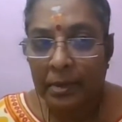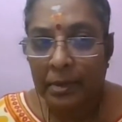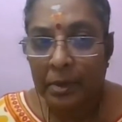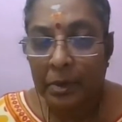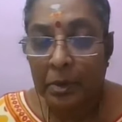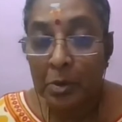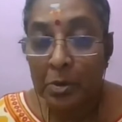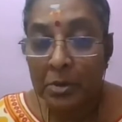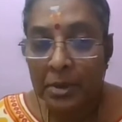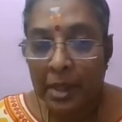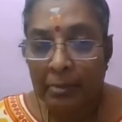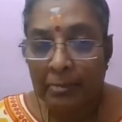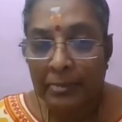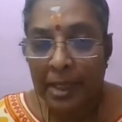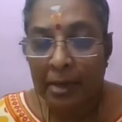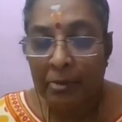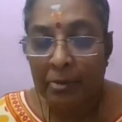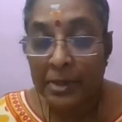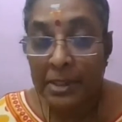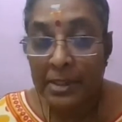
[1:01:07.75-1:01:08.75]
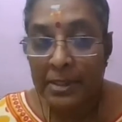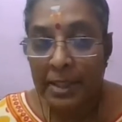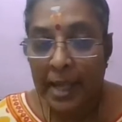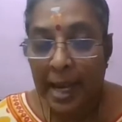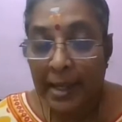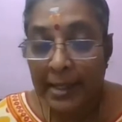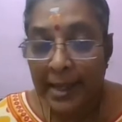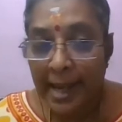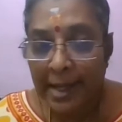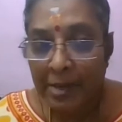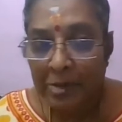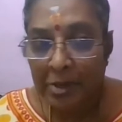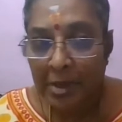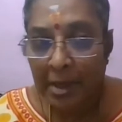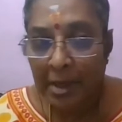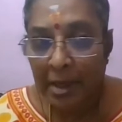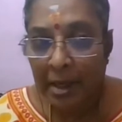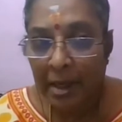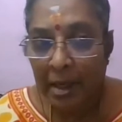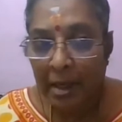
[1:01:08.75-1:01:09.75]
do something which is
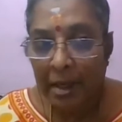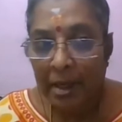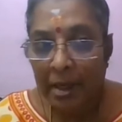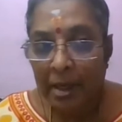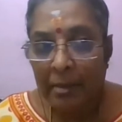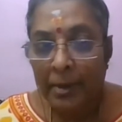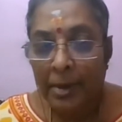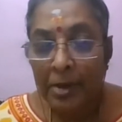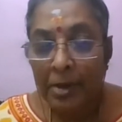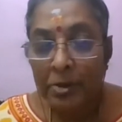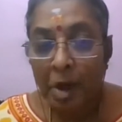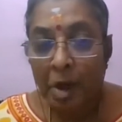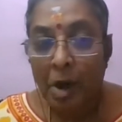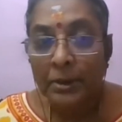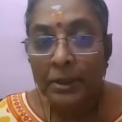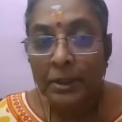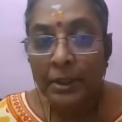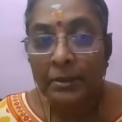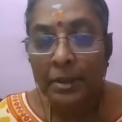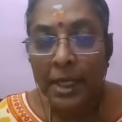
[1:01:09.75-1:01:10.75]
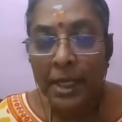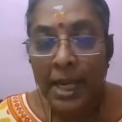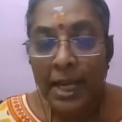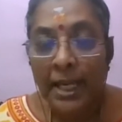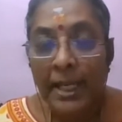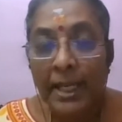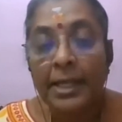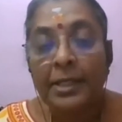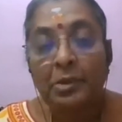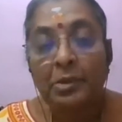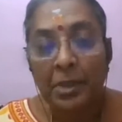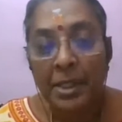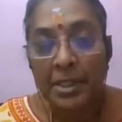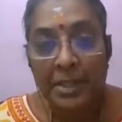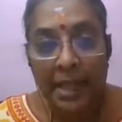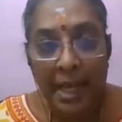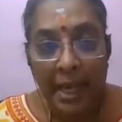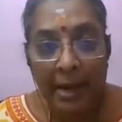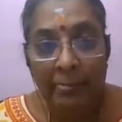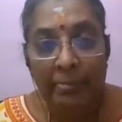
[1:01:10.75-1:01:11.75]
unnatural, because all the three lead to the
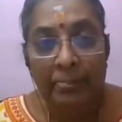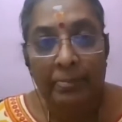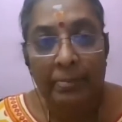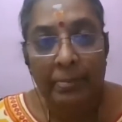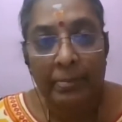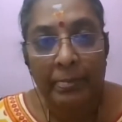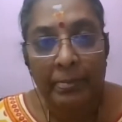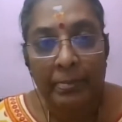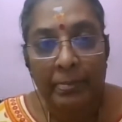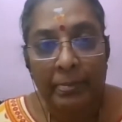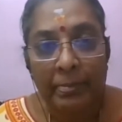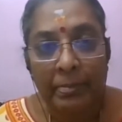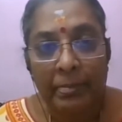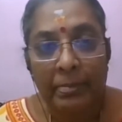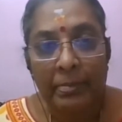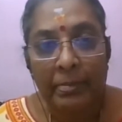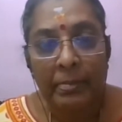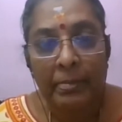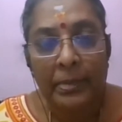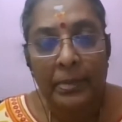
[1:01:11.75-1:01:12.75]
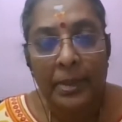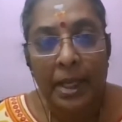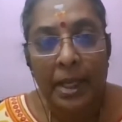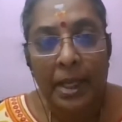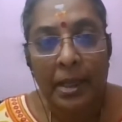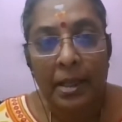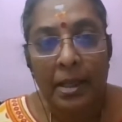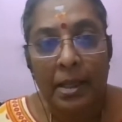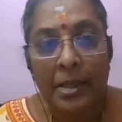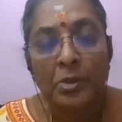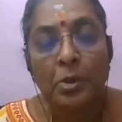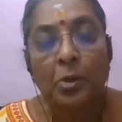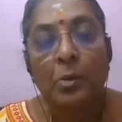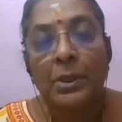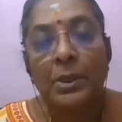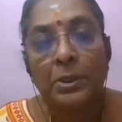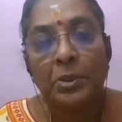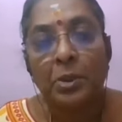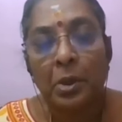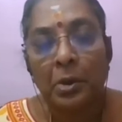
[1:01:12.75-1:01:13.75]
same thing. So why
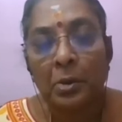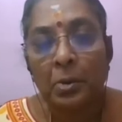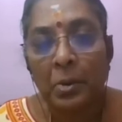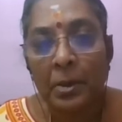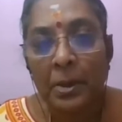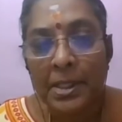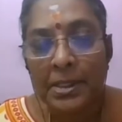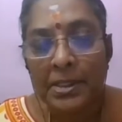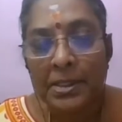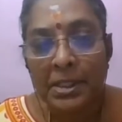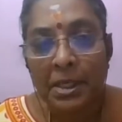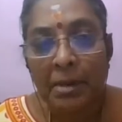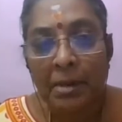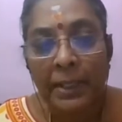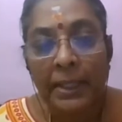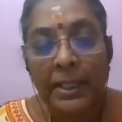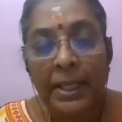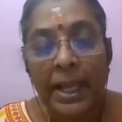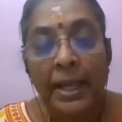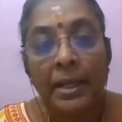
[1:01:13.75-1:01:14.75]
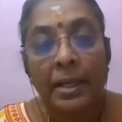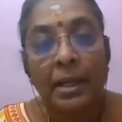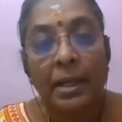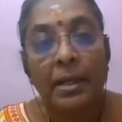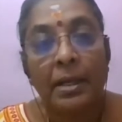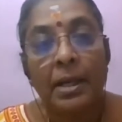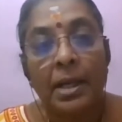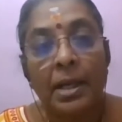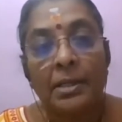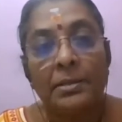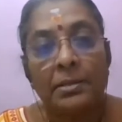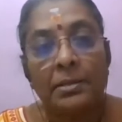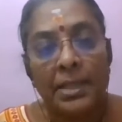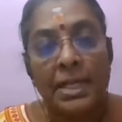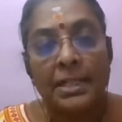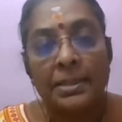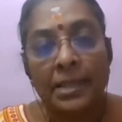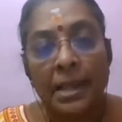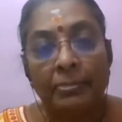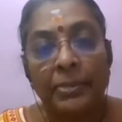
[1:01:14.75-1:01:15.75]
should you disturb it and seek
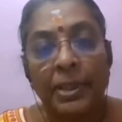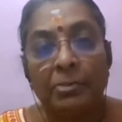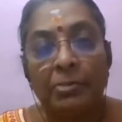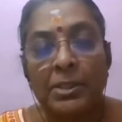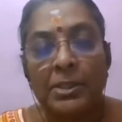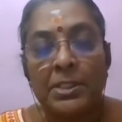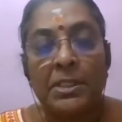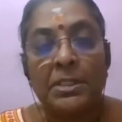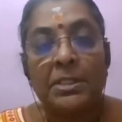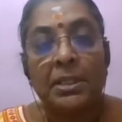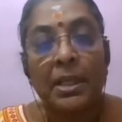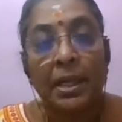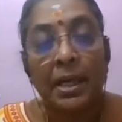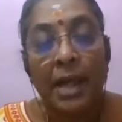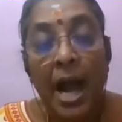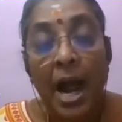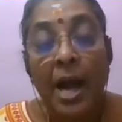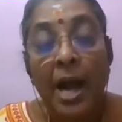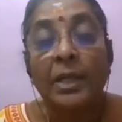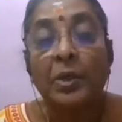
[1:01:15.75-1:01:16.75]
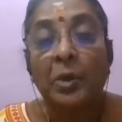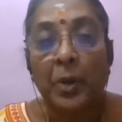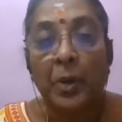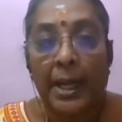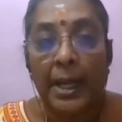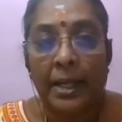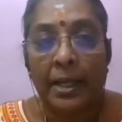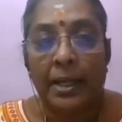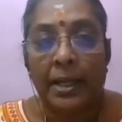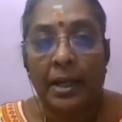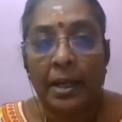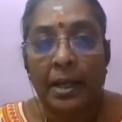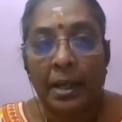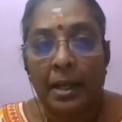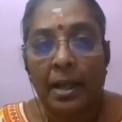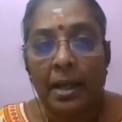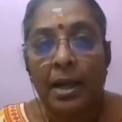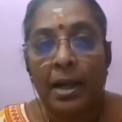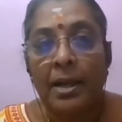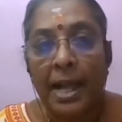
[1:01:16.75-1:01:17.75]
something which is hard to get?
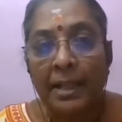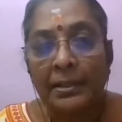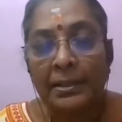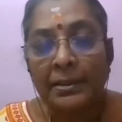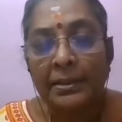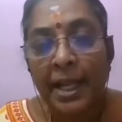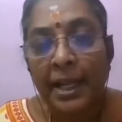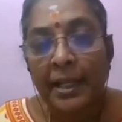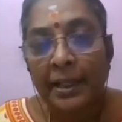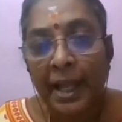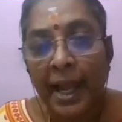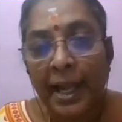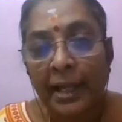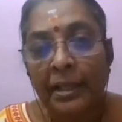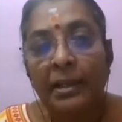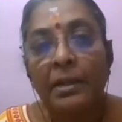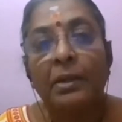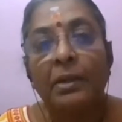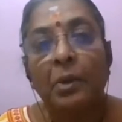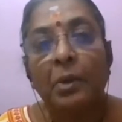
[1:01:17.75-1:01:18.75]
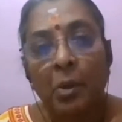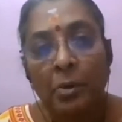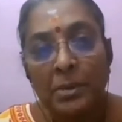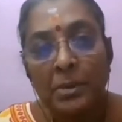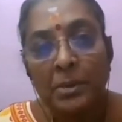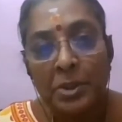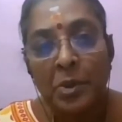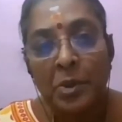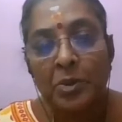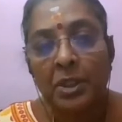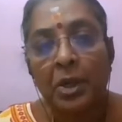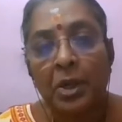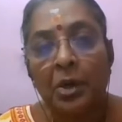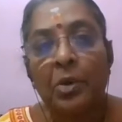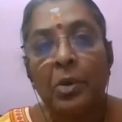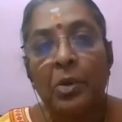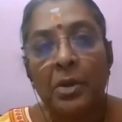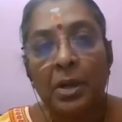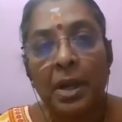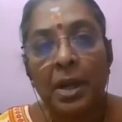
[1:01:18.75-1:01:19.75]
Rather than that, go choose your
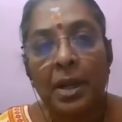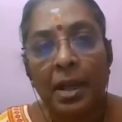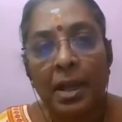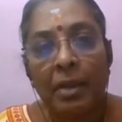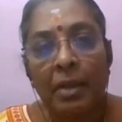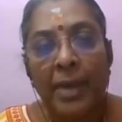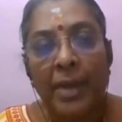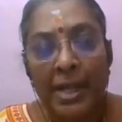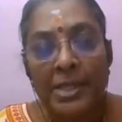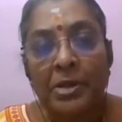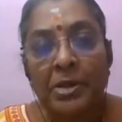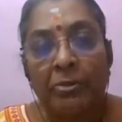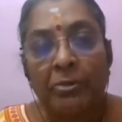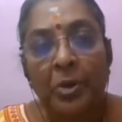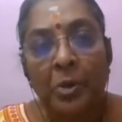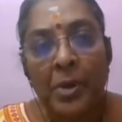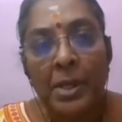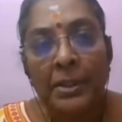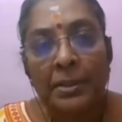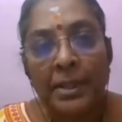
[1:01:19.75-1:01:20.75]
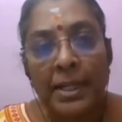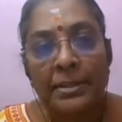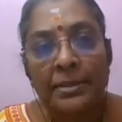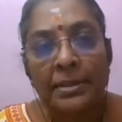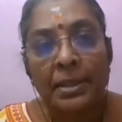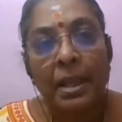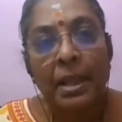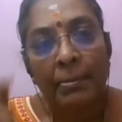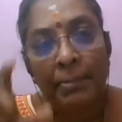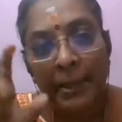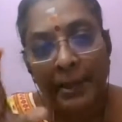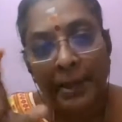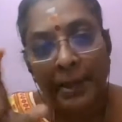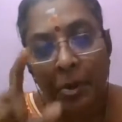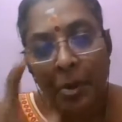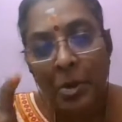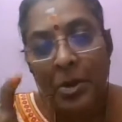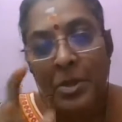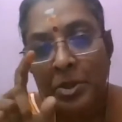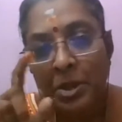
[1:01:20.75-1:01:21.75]
own ways of doing things, but the
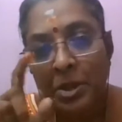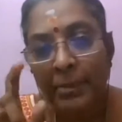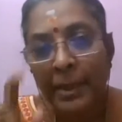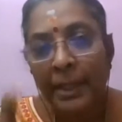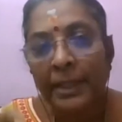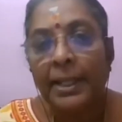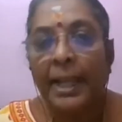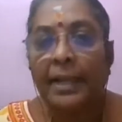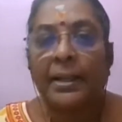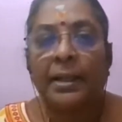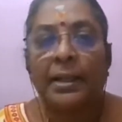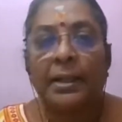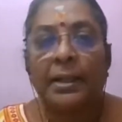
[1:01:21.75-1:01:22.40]
goal should be that.